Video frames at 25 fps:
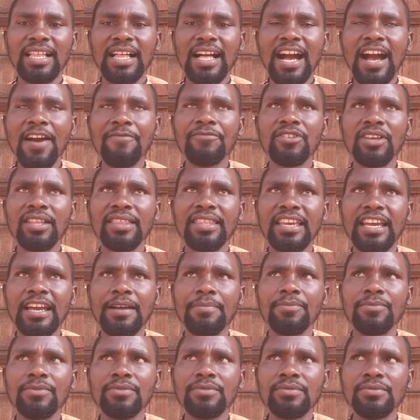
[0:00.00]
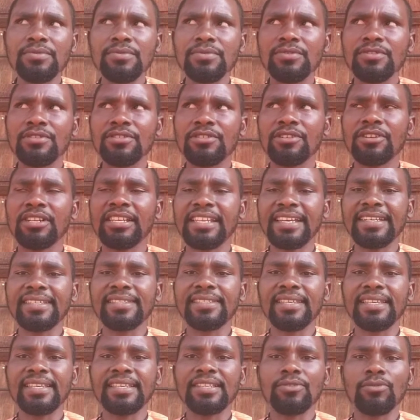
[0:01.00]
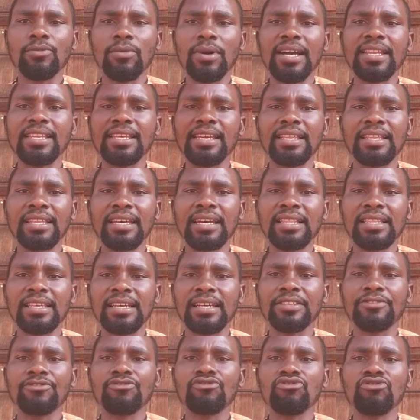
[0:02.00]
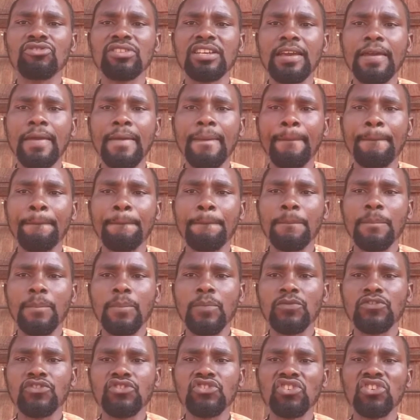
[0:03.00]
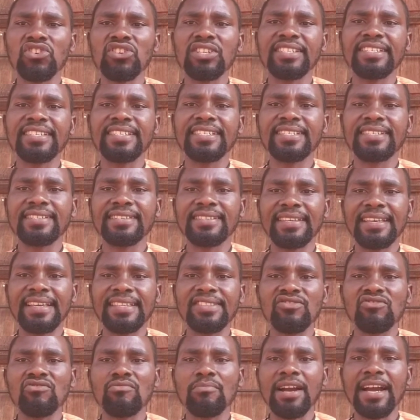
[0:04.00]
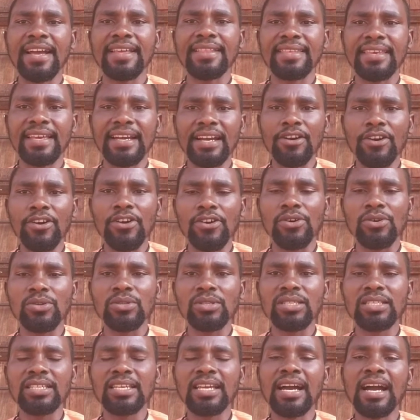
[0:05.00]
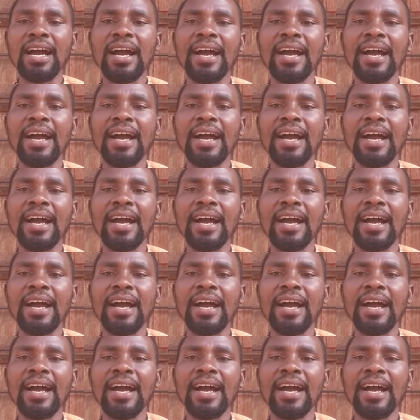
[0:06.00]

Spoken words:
After them collecting one another through the story created by their own,